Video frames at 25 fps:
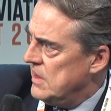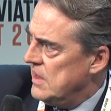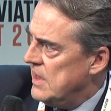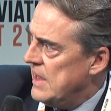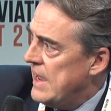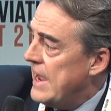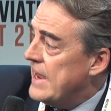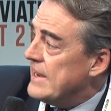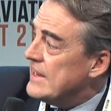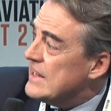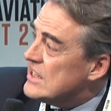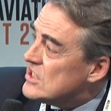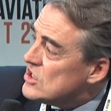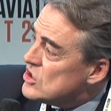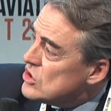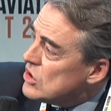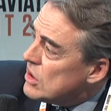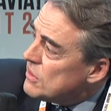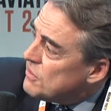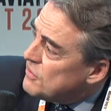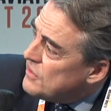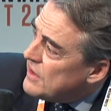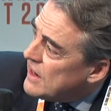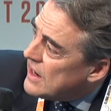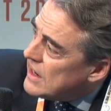And it's
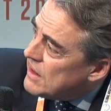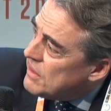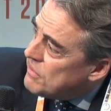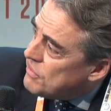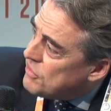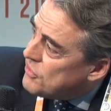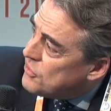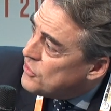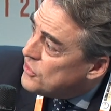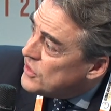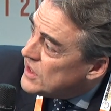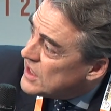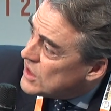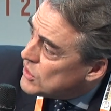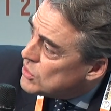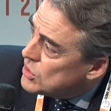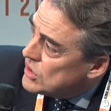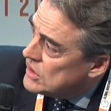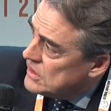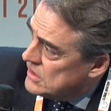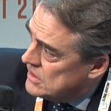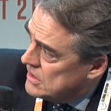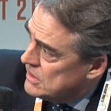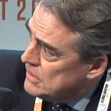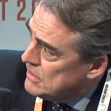not very
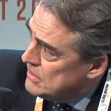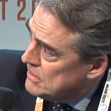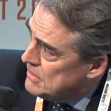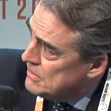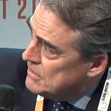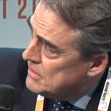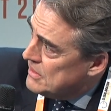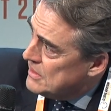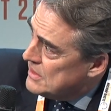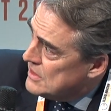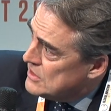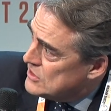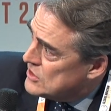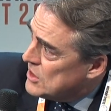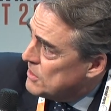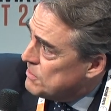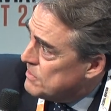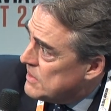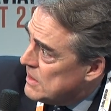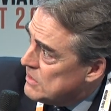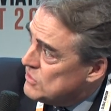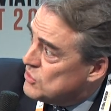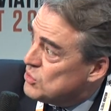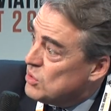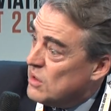frequent.
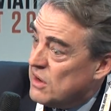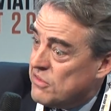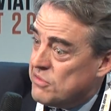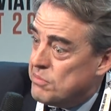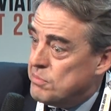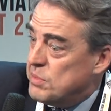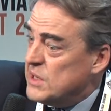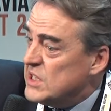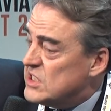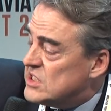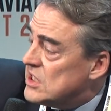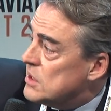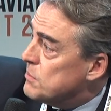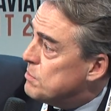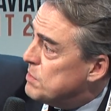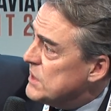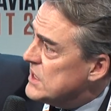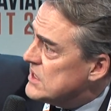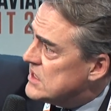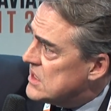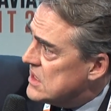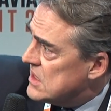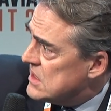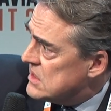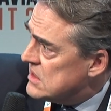Sometimes we have bits and
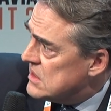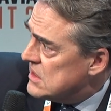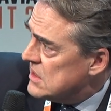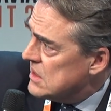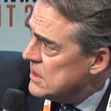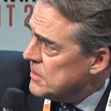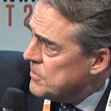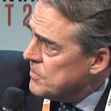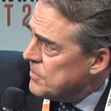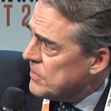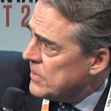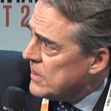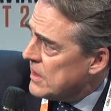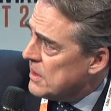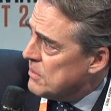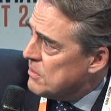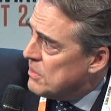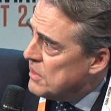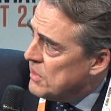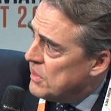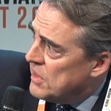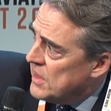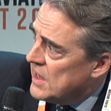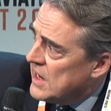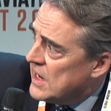pieces,
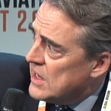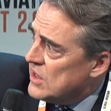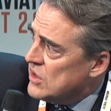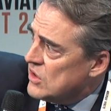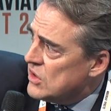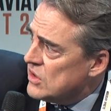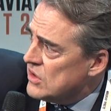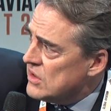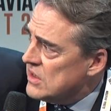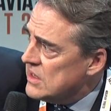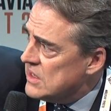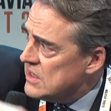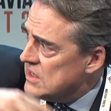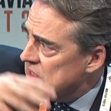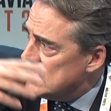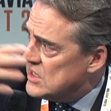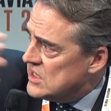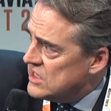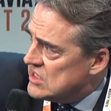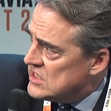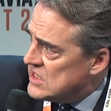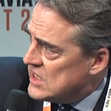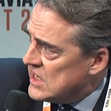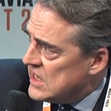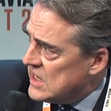but they are not
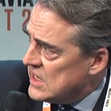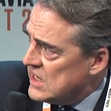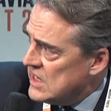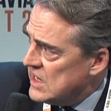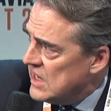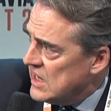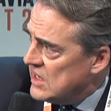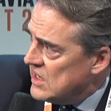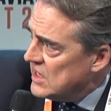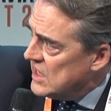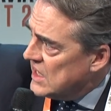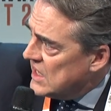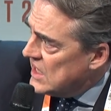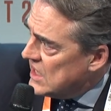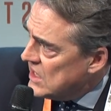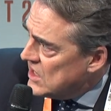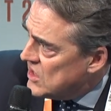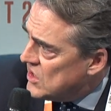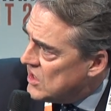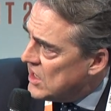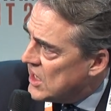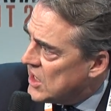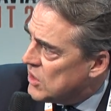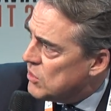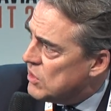designed and
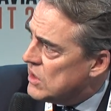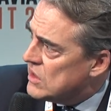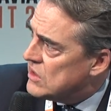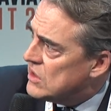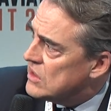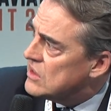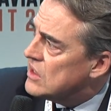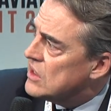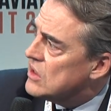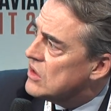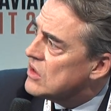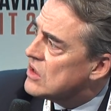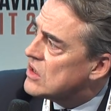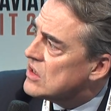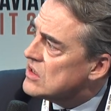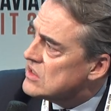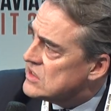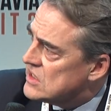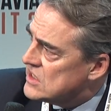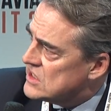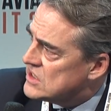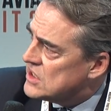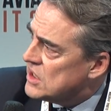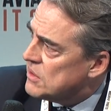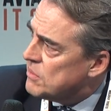integrated in the
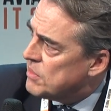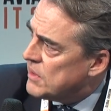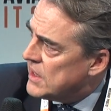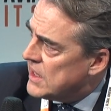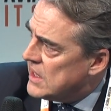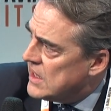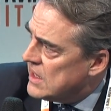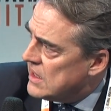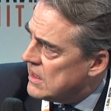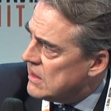consistent plan.